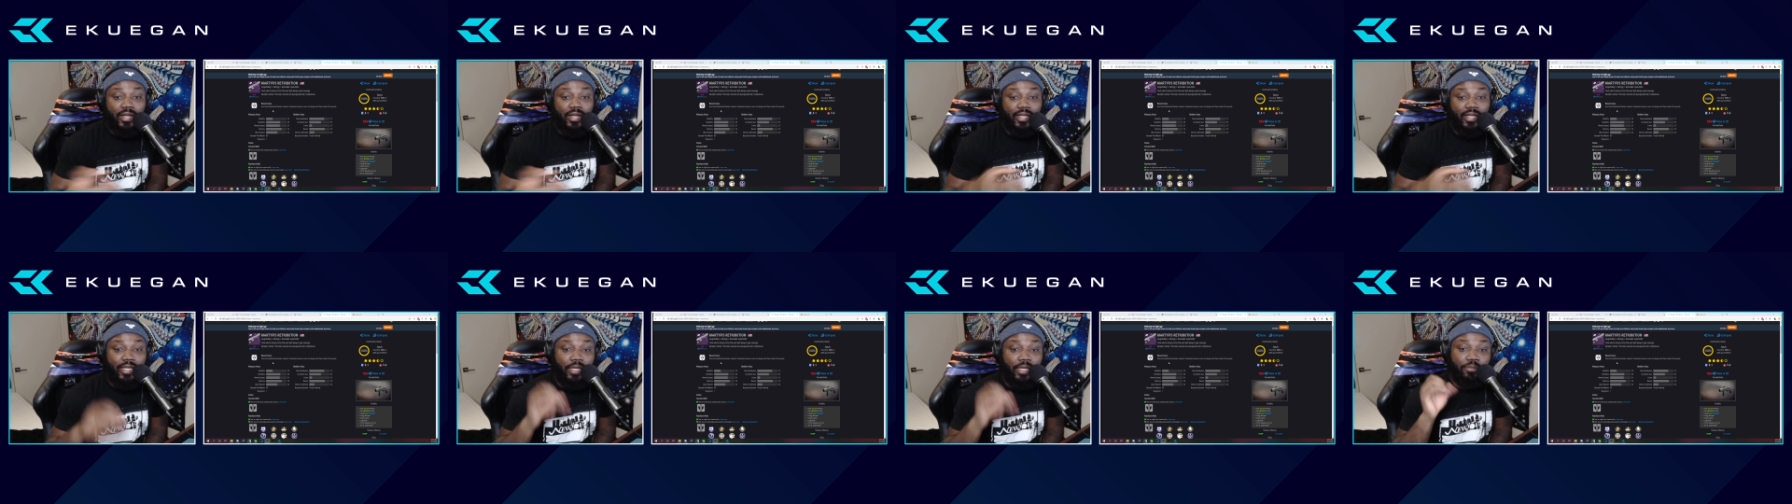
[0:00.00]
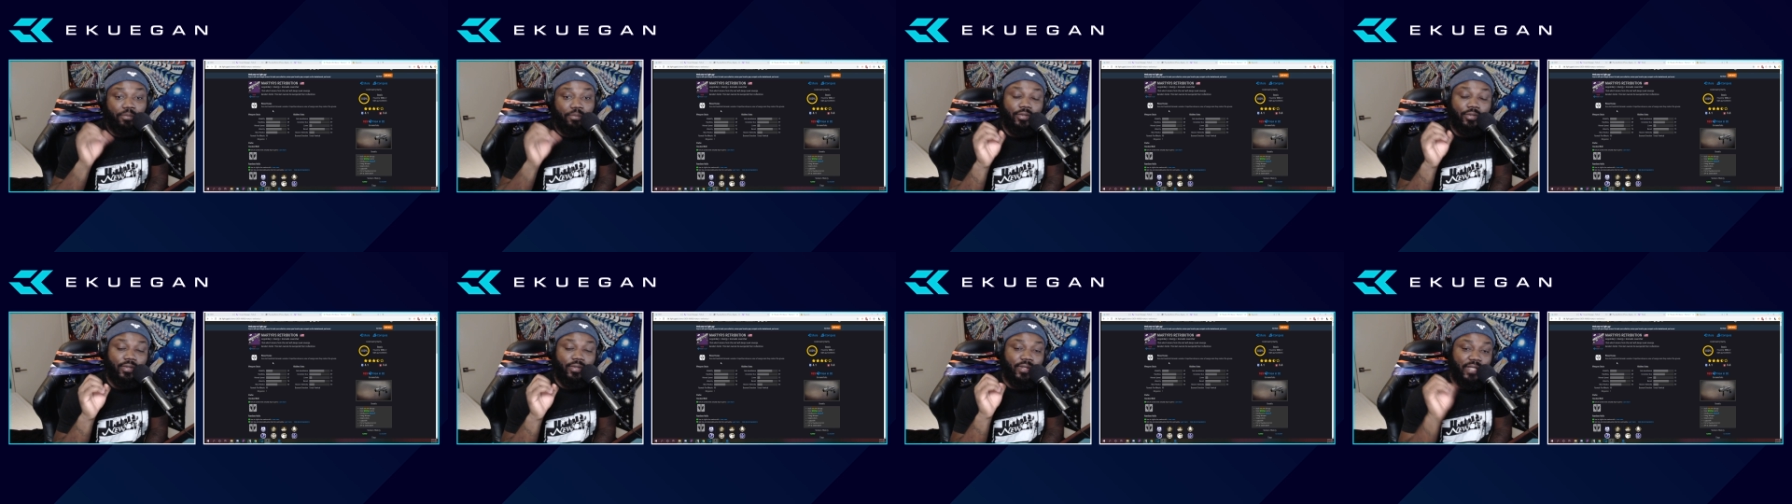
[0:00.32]
It
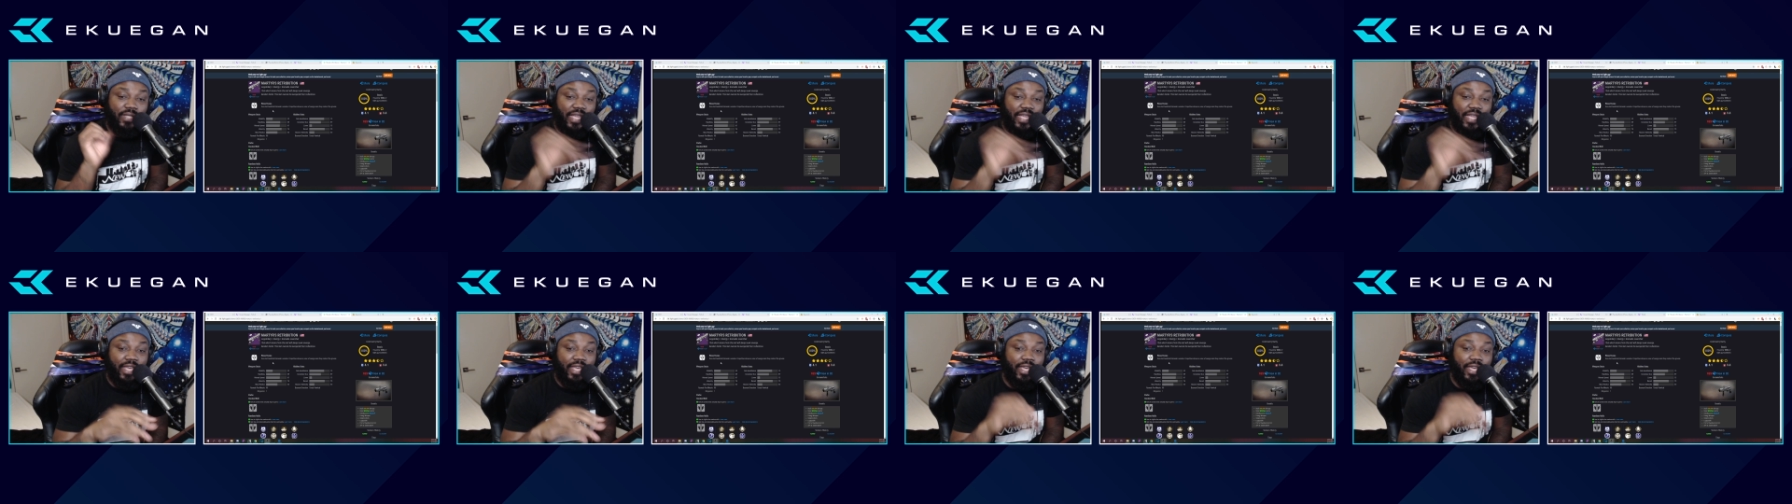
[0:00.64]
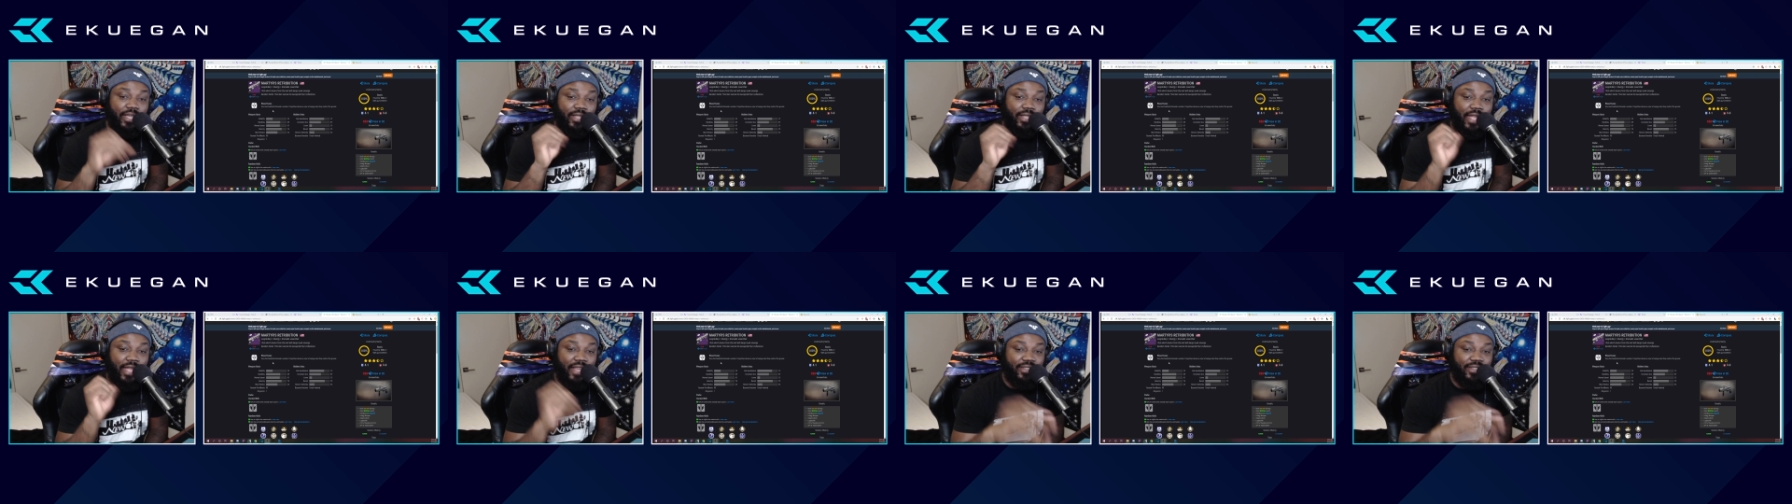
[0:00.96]
keeps
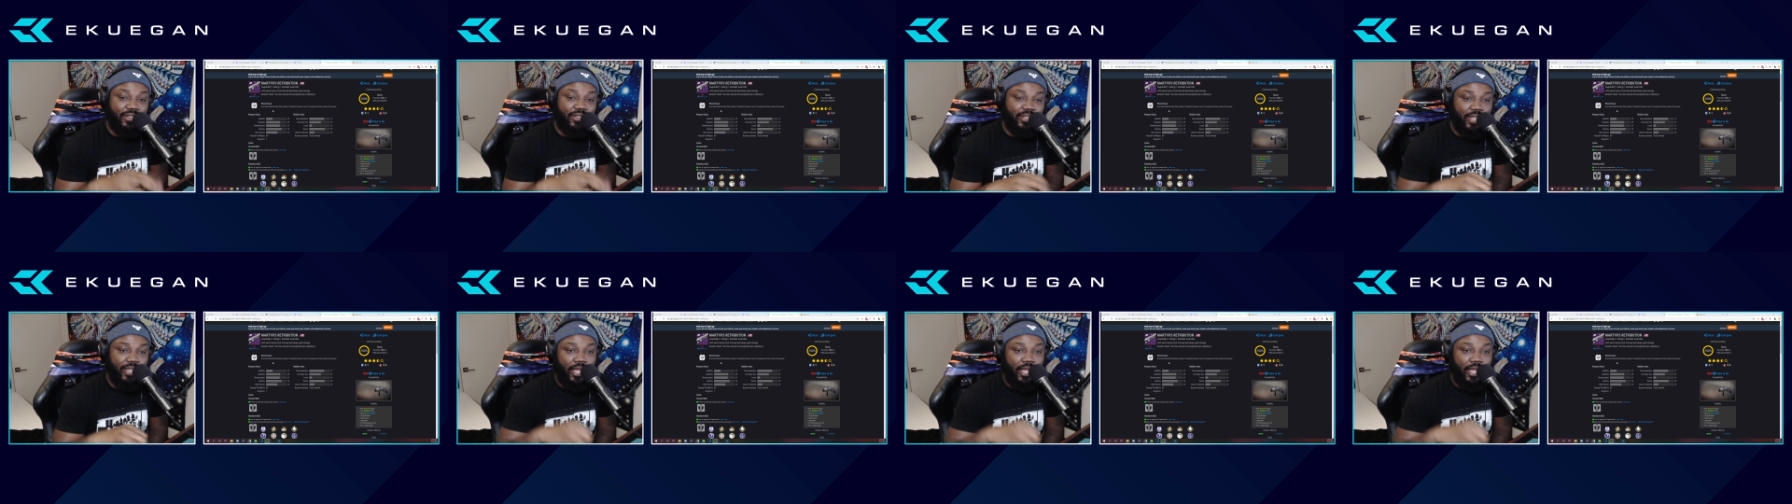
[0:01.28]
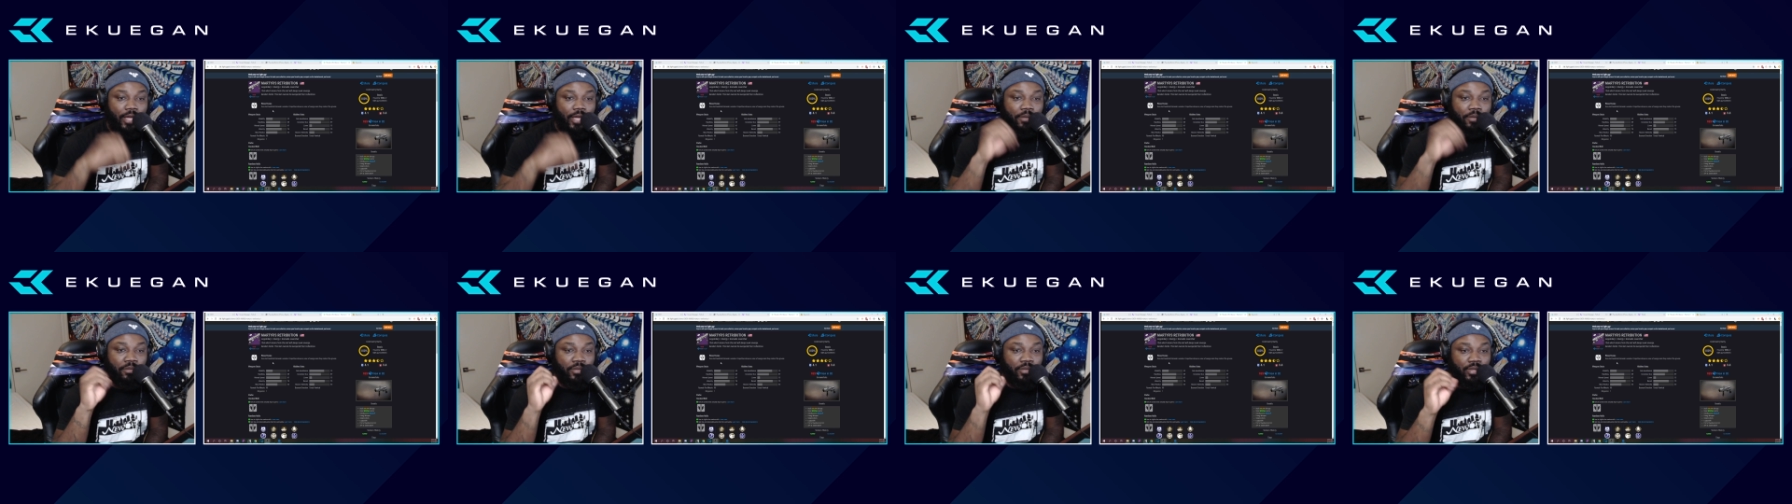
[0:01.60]
taking that
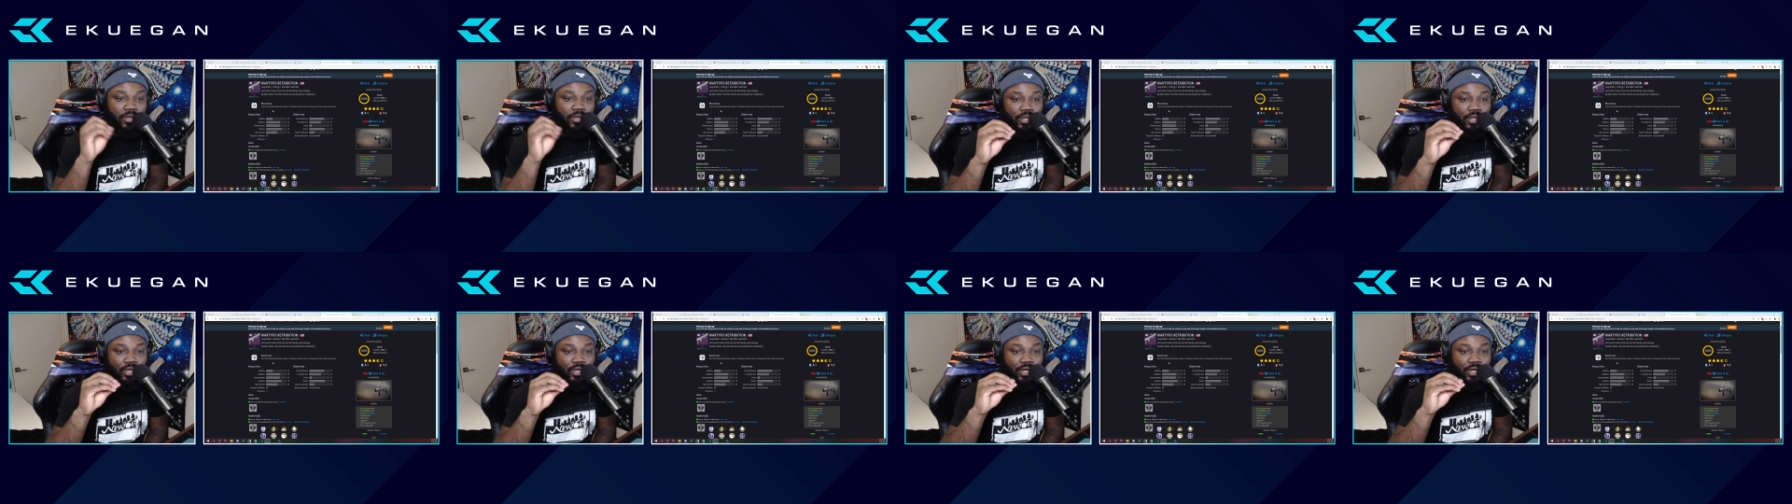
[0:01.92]
same